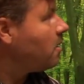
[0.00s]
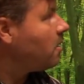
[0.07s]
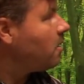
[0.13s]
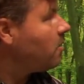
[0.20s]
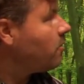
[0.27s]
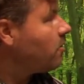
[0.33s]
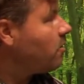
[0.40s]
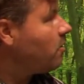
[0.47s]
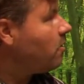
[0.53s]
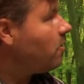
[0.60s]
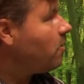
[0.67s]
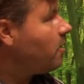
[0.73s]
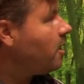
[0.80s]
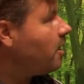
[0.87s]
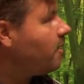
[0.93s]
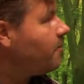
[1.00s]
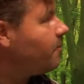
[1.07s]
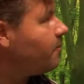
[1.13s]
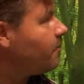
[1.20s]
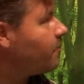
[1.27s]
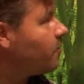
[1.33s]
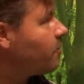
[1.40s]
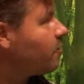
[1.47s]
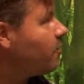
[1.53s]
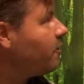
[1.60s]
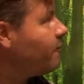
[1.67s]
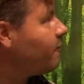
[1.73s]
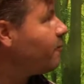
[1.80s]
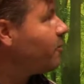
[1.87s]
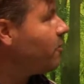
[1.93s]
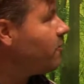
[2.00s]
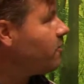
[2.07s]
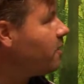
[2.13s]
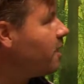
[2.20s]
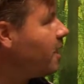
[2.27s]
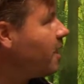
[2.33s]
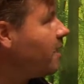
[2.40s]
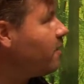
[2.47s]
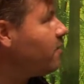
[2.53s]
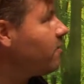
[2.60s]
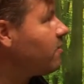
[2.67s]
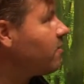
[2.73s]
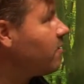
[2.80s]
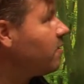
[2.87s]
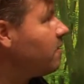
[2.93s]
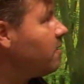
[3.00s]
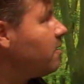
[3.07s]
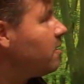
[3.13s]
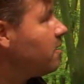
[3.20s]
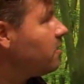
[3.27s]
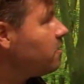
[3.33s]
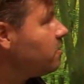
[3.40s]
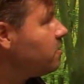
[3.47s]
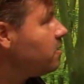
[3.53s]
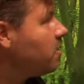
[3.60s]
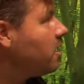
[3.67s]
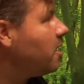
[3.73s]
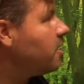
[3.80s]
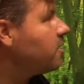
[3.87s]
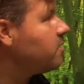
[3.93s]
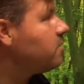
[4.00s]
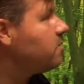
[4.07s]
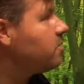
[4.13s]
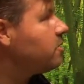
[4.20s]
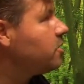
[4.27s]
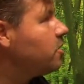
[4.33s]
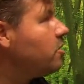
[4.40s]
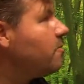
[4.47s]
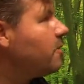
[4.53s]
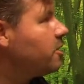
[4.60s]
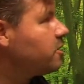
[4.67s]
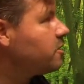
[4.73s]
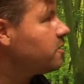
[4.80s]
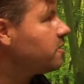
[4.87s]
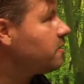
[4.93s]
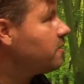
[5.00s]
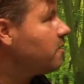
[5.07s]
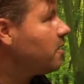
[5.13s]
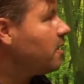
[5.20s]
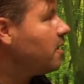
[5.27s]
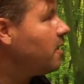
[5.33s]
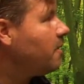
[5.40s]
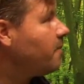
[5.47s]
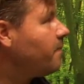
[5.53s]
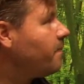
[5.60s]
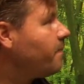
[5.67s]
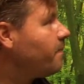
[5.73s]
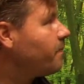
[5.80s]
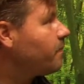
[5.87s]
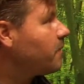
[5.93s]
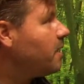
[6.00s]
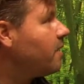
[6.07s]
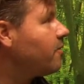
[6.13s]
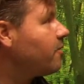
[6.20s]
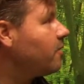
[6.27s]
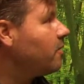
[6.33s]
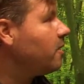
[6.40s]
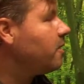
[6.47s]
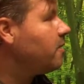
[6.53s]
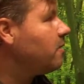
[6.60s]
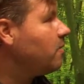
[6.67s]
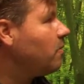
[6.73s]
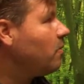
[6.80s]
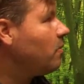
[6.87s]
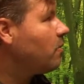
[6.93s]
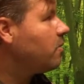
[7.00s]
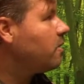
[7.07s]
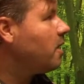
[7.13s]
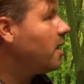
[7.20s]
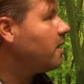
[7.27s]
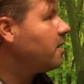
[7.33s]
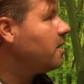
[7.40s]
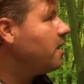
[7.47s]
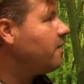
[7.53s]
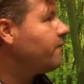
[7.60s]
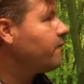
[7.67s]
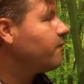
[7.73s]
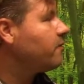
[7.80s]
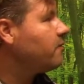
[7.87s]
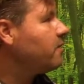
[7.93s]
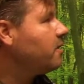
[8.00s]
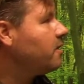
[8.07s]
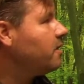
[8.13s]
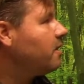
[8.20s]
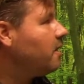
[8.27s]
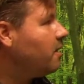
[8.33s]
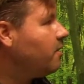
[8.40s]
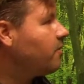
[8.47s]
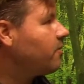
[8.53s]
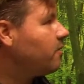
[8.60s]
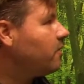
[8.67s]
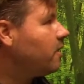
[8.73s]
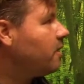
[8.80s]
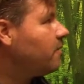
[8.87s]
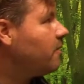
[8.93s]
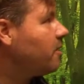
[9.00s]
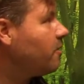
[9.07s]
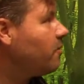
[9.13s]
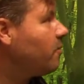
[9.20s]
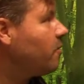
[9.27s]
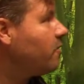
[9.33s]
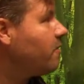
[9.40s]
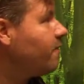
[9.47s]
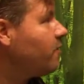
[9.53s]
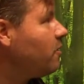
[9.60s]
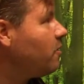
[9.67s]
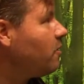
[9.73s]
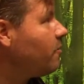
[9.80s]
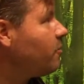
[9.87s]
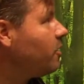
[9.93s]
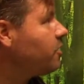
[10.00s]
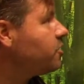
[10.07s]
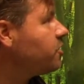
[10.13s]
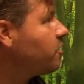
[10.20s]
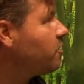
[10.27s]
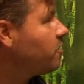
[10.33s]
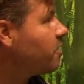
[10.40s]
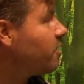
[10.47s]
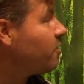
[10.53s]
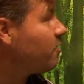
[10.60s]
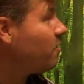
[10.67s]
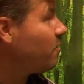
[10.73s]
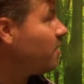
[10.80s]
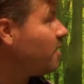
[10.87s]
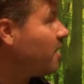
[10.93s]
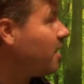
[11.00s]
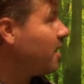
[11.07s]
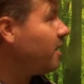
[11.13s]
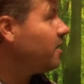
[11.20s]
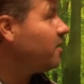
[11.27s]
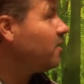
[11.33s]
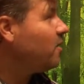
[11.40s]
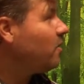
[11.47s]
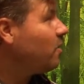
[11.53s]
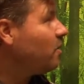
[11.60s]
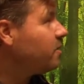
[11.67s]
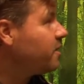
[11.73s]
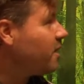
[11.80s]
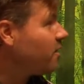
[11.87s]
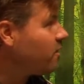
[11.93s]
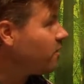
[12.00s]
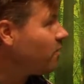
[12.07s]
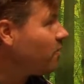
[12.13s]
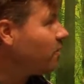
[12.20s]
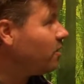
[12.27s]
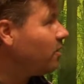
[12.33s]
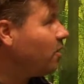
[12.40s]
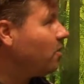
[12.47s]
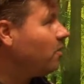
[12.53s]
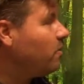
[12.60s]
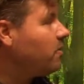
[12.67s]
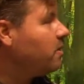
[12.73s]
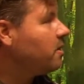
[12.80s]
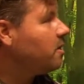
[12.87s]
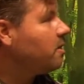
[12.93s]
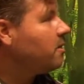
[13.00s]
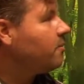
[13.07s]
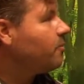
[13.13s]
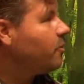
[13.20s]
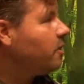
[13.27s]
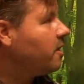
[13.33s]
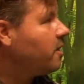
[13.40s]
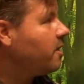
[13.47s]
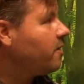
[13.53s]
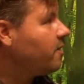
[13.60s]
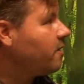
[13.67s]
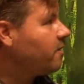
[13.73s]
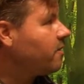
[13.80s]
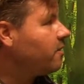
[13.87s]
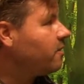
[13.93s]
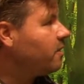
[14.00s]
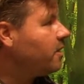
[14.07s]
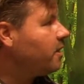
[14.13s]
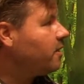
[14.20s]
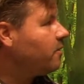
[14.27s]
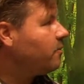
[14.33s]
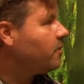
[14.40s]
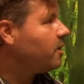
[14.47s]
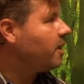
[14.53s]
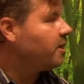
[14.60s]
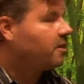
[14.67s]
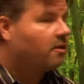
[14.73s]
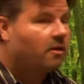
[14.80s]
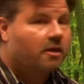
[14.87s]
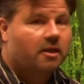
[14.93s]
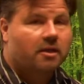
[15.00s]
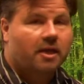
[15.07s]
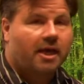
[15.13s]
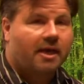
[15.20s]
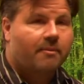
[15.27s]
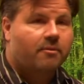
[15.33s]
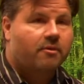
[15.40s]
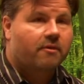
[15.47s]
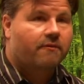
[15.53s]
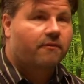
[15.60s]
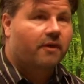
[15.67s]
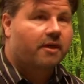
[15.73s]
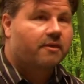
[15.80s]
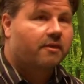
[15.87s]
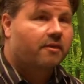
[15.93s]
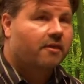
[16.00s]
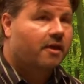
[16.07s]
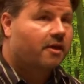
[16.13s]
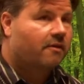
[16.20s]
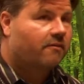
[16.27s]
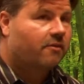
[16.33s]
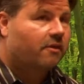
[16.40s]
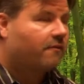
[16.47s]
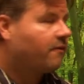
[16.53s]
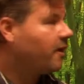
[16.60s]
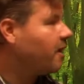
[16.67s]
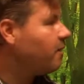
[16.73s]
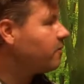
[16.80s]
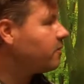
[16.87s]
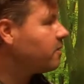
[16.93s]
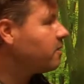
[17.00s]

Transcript: So if a person has too much insulin or not enough insulin, in other words, if your blood sugar tends to run high or tends to run low pretty consistently, and we like to look at labs to find this kind of stuff out,